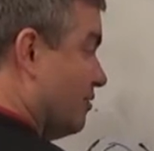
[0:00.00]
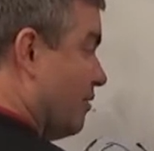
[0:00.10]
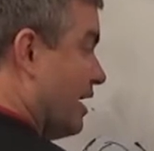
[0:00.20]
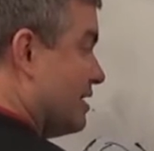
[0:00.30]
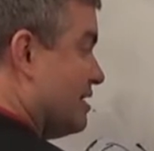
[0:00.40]

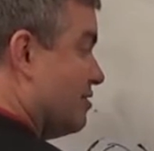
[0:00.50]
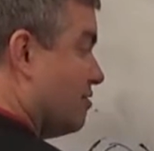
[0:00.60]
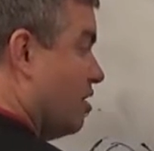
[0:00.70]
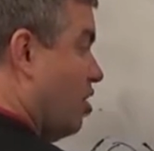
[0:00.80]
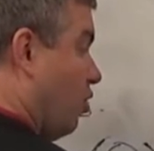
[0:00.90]
right
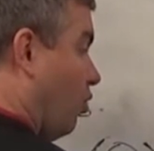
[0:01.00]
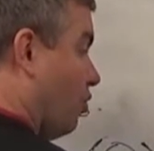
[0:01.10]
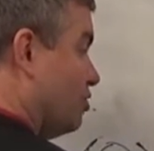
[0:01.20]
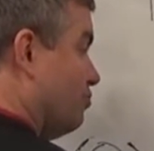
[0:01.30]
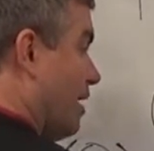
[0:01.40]
here, or
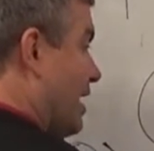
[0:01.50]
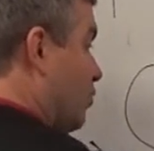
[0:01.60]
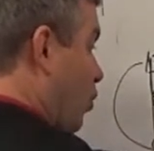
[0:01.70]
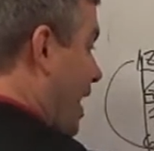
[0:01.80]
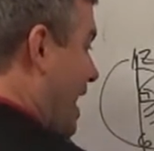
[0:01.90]
you might
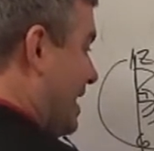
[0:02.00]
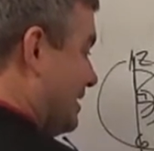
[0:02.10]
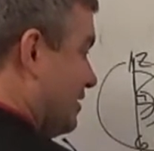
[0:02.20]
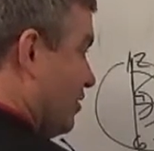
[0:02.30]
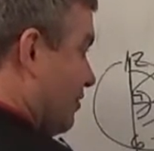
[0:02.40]
widen
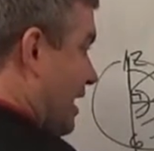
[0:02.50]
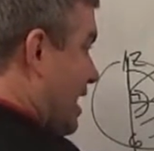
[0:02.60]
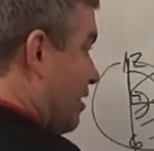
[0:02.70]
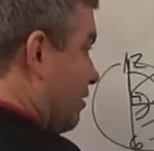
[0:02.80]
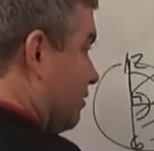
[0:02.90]
it on
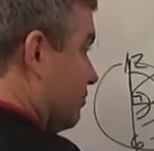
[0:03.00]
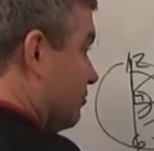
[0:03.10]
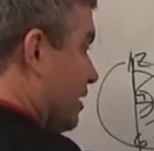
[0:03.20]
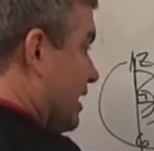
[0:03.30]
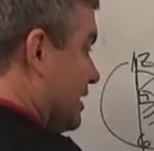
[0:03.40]
out,
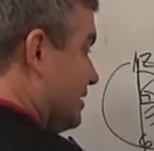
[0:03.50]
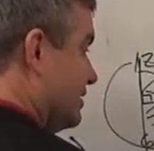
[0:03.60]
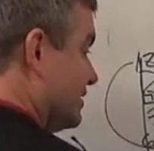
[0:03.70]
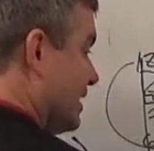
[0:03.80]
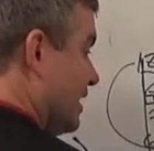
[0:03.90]
right, and
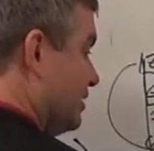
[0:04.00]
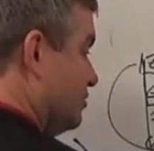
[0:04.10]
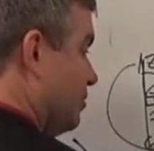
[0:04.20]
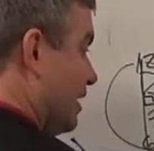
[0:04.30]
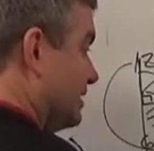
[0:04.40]

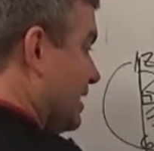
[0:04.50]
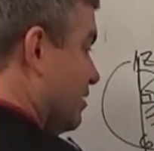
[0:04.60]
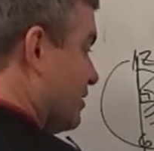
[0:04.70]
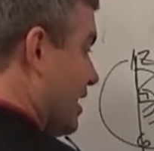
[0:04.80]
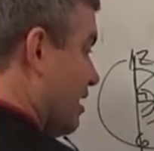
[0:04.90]
you might say,
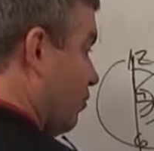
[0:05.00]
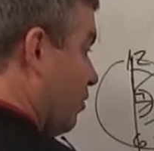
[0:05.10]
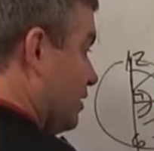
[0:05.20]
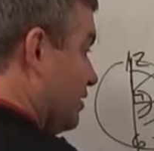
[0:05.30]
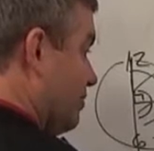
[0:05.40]
okay, I
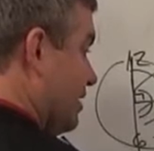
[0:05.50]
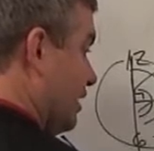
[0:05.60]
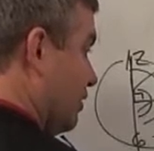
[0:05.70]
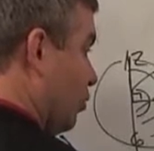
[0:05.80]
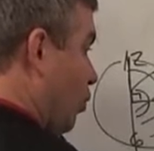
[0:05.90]
want it to be a
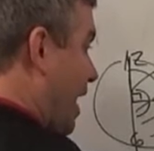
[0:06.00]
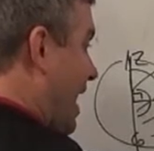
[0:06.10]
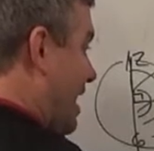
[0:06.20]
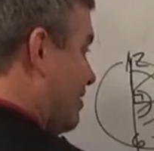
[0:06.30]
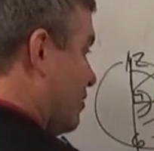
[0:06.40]
little
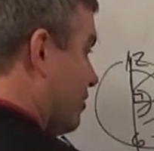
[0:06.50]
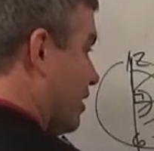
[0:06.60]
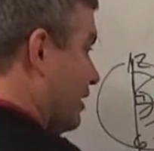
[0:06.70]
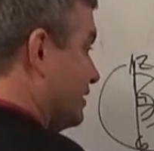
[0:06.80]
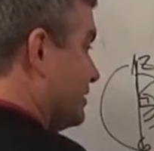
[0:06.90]
wider
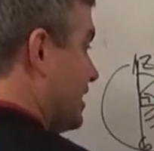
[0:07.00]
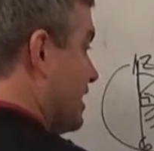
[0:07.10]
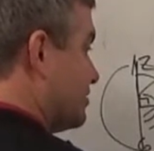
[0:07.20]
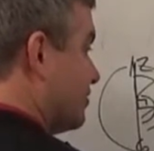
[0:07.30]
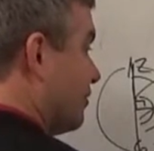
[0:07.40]

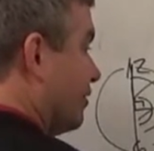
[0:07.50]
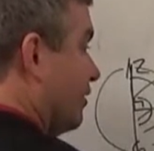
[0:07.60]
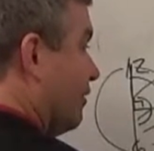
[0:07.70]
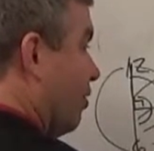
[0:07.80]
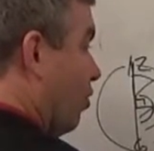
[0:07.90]
sector.
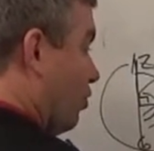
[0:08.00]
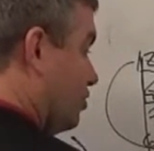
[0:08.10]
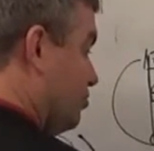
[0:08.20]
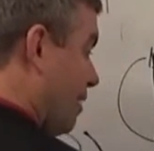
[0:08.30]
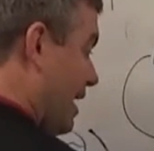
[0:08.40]
Or
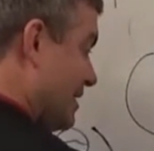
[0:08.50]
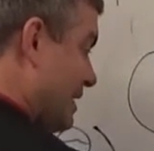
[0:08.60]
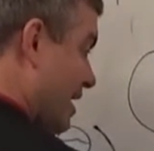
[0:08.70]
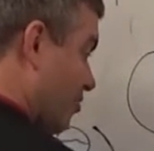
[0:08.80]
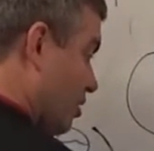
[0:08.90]
you might
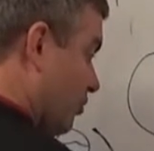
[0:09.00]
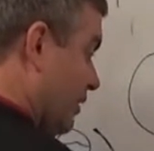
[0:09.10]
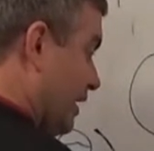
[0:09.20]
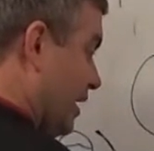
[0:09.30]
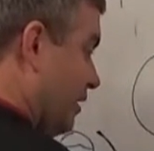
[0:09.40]
narrow it
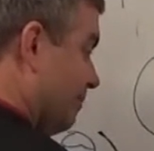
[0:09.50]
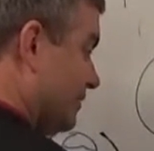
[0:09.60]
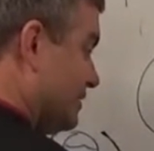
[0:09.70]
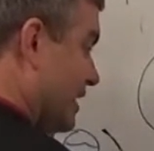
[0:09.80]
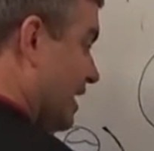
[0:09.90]
up
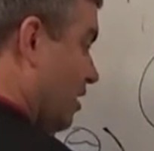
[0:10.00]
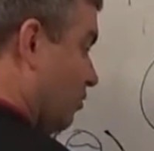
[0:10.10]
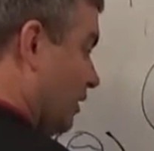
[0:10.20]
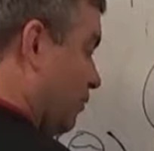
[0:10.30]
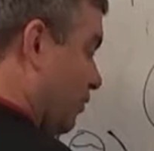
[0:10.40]
and say, I
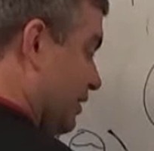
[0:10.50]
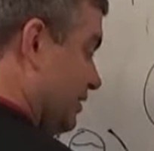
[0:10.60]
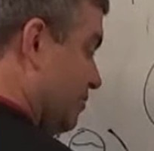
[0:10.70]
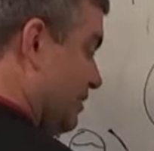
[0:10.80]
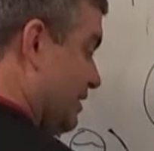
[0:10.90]
only want it
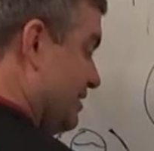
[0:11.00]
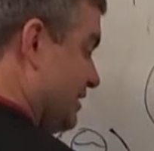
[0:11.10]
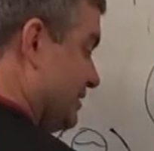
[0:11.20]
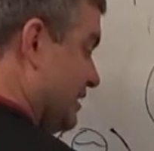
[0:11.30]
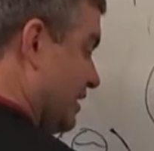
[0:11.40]
to be
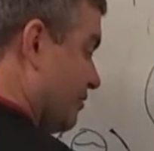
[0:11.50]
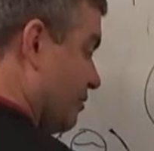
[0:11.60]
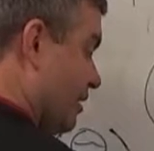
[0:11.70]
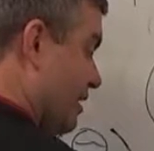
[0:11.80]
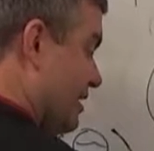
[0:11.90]
this sector.
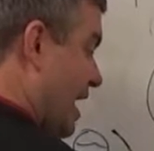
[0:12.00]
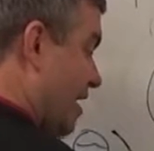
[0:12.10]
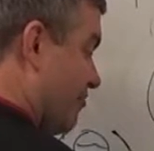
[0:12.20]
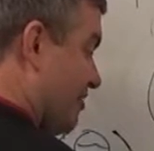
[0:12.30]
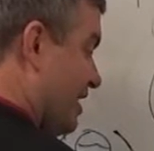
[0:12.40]

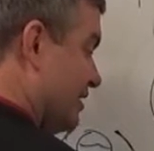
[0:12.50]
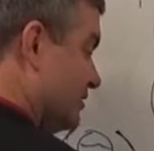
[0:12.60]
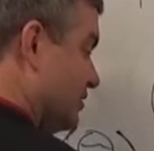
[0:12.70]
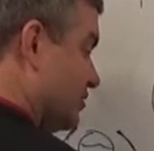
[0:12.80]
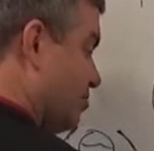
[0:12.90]
Now theta
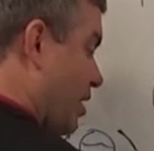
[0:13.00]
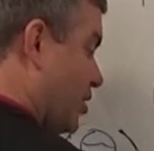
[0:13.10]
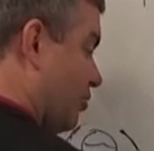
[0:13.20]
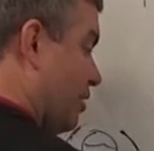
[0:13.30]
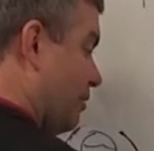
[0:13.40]
is a
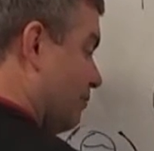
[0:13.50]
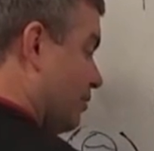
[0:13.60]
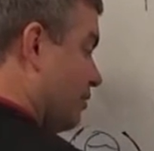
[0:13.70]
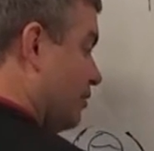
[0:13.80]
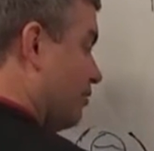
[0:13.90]
smaller
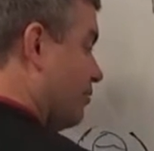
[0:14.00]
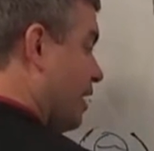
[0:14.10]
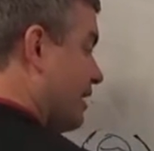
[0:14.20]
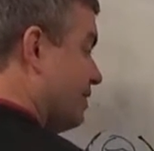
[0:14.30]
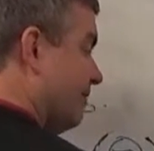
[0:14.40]
number,
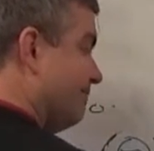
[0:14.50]
right?